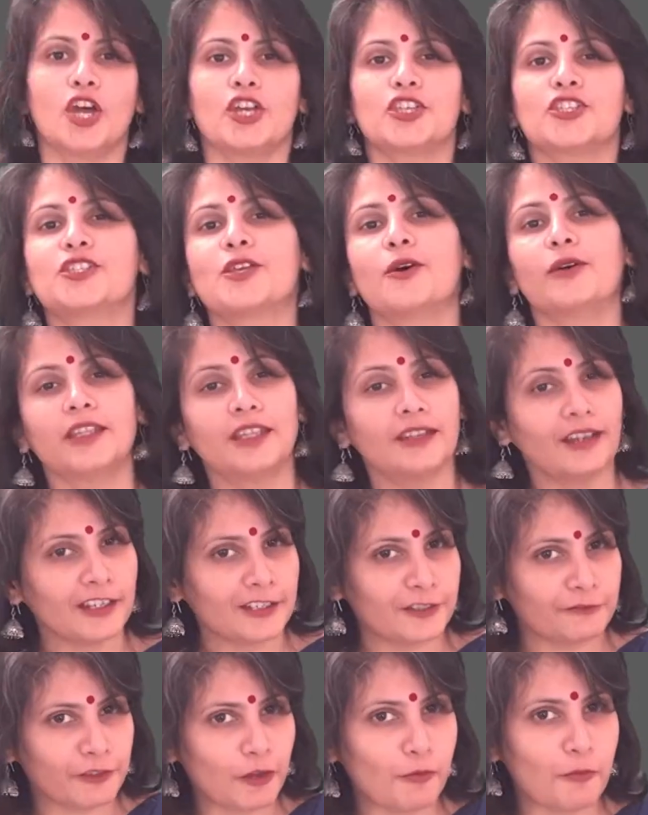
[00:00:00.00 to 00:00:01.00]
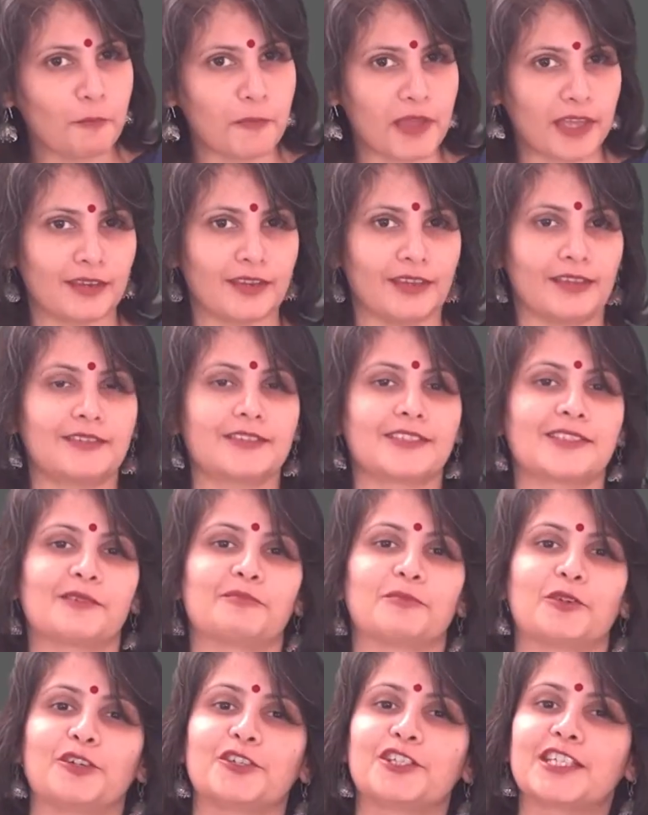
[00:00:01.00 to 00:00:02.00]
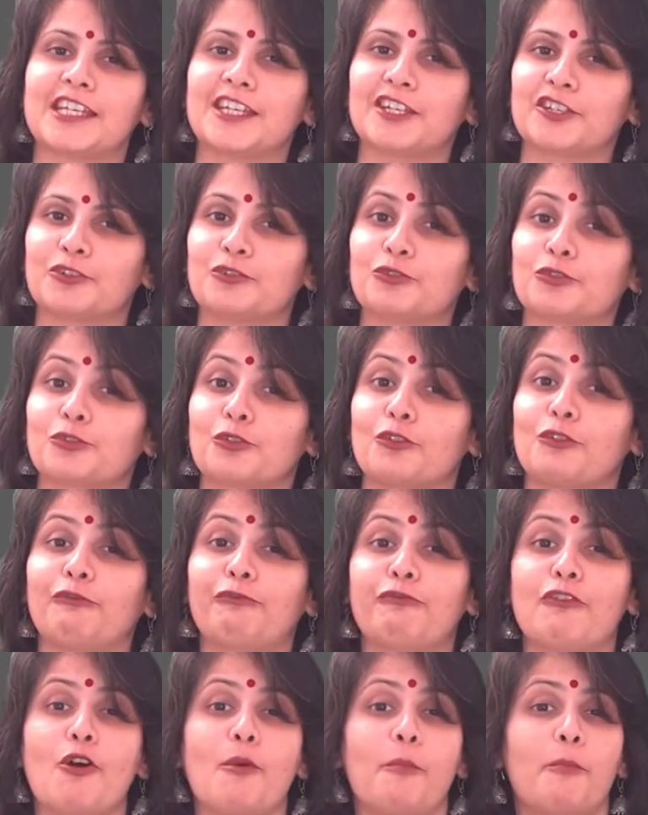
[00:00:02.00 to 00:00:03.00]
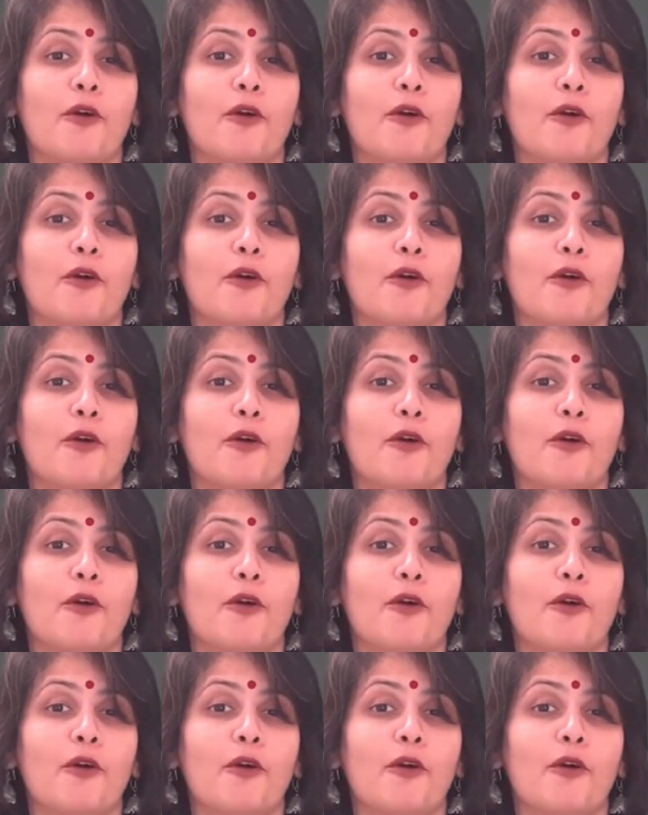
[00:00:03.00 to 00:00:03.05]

So, in the next few minutes, I'm going to take you through 4